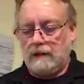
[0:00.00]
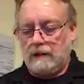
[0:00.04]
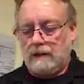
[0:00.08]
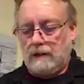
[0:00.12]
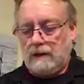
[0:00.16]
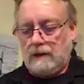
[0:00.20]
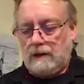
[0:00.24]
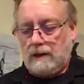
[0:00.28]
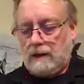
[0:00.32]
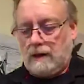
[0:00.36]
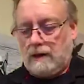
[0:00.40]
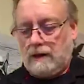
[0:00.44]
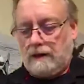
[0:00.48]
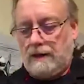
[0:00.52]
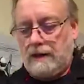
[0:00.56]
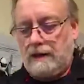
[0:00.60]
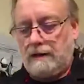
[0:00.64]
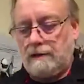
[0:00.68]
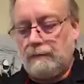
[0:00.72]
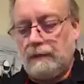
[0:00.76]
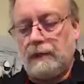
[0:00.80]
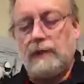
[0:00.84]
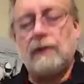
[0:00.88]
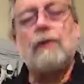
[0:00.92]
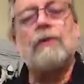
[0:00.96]
Then we go
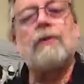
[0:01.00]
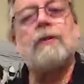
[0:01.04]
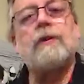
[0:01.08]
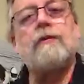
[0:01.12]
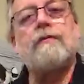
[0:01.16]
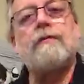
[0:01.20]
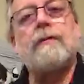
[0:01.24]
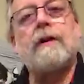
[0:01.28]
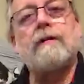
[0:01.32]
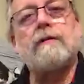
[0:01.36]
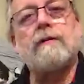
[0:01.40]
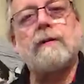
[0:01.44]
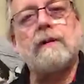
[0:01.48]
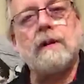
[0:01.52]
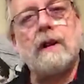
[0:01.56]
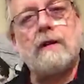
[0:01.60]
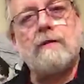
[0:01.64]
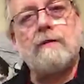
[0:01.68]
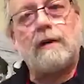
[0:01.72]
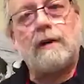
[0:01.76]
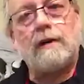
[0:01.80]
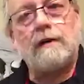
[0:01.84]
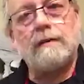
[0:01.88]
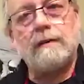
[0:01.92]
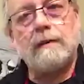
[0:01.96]
to the federal level
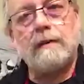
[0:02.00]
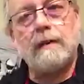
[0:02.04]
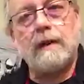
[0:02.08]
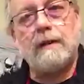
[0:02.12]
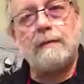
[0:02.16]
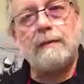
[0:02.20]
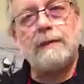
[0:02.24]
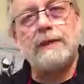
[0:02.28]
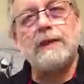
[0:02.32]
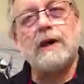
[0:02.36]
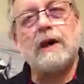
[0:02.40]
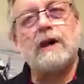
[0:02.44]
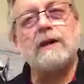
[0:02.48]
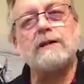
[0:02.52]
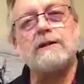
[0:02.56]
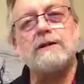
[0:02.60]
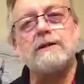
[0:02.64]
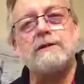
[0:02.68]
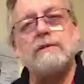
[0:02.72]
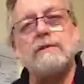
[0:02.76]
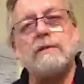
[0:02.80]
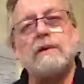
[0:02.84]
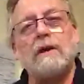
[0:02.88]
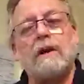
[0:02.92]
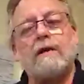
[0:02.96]
and we talk to
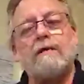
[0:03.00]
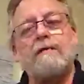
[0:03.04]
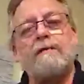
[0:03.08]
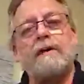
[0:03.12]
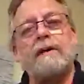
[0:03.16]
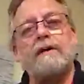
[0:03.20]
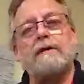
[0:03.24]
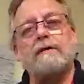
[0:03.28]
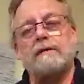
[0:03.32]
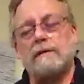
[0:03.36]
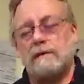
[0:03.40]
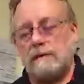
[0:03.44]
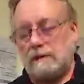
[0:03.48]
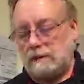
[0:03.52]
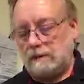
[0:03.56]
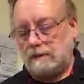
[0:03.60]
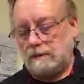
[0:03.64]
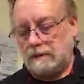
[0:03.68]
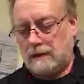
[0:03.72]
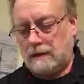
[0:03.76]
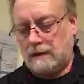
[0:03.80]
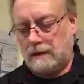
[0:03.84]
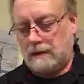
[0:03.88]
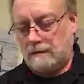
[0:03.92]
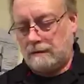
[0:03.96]
our federal
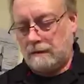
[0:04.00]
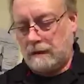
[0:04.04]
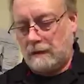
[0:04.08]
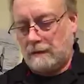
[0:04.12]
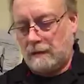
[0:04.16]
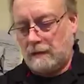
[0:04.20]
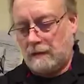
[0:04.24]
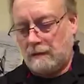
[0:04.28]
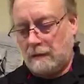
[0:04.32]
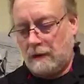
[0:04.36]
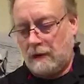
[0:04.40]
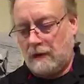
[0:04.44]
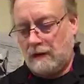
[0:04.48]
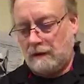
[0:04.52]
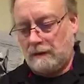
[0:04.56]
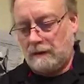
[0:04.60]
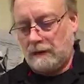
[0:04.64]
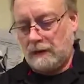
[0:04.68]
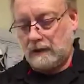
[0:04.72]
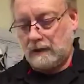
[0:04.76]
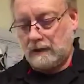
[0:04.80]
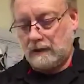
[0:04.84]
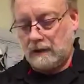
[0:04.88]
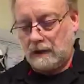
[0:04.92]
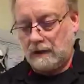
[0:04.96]
member of parliament and
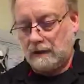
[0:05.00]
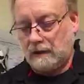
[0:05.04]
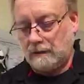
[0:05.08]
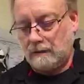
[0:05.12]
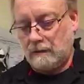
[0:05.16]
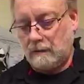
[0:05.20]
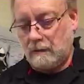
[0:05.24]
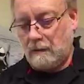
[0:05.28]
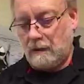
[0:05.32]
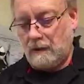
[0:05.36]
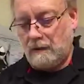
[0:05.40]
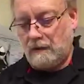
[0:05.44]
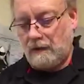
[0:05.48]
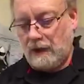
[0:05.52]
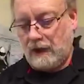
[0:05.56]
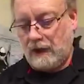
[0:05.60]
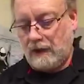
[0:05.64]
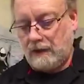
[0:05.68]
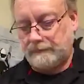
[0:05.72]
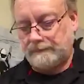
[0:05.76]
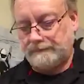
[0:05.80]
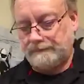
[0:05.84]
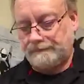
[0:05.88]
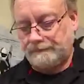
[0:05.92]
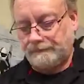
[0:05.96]
talk to them about that.
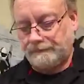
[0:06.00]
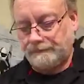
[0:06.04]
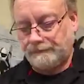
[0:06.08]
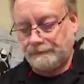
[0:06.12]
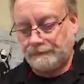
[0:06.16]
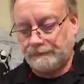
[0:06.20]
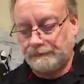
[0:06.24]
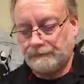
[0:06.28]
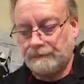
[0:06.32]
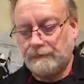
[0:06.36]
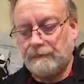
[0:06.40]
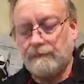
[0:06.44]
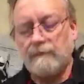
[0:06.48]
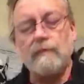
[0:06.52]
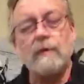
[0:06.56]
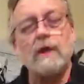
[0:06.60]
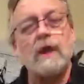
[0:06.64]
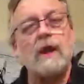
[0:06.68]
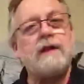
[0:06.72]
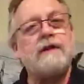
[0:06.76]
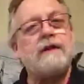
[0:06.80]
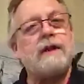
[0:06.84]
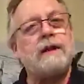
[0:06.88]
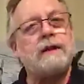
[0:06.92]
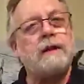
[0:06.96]
And then the
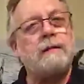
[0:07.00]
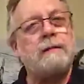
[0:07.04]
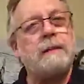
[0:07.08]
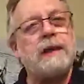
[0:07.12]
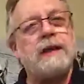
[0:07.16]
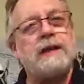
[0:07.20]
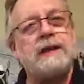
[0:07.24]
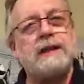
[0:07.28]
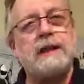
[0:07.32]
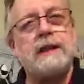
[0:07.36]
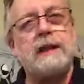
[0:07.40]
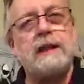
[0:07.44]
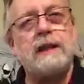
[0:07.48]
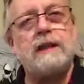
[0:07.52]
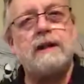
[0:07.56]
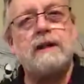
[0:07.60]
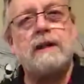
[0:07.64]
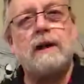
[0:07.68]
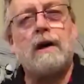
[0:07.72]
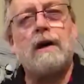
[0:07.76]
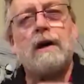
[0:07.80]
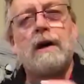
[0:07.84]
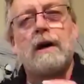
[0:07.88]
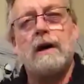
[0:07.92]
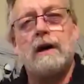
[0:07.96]
big thing here,
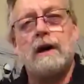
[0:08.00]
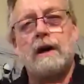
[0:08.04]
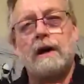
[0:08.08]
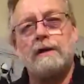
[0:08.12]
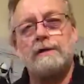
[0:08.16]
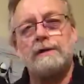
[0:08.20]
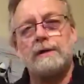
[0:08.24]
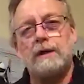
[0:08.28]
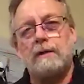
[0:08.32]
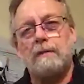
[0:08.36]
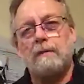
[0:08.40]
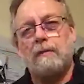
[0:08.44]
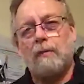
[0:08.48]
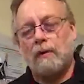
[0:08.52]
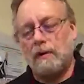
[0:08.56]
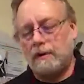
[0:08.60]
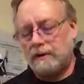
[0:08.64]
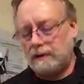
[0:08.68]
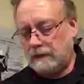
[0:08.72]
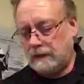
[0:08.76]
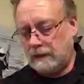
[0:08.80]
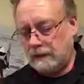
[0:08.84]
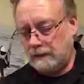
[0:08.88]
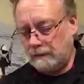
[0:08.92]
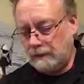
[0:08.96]
and it's an important thing, we
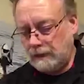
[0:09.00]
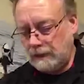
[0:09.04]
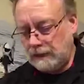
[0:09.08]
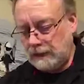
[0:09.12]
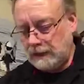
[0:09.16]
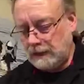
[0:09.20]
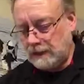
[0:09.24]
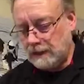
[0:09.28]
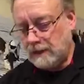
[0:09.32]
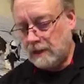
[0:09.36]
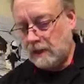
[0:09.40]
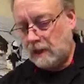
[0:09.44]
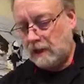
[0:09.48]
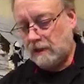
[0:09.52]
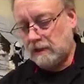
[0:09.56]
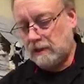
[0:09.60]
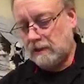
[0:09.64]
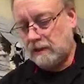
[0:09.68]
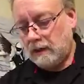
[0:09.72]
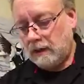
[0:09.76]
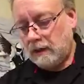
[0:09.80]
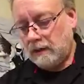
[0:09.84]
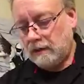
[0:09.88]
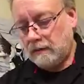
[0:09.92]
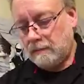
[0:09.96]
need to talk to
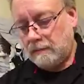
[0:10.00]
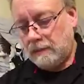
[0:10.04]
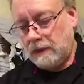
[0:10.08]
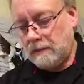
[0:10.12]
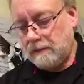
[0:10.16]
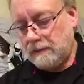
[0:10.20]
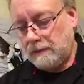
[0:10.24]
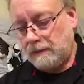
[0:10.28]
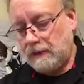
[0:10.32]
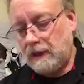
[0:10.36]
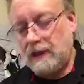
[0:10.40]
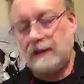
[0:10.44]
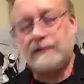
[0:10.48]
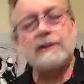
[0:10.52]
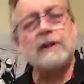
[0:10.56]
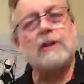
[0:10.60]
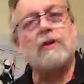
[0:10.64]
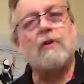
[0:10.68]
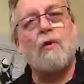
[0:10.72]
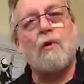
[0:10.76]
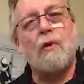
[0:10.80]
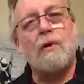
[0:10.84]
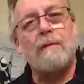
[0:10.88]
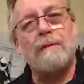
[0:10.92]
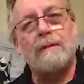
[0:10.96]
people at the
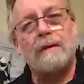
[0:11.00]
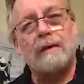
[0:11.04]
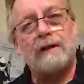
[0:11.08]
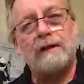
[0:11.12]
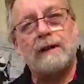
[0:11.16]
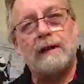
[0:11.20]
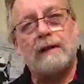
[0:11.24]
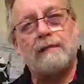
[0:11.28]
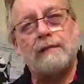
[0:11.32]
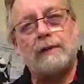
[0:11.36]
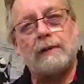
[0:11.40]
corporate level.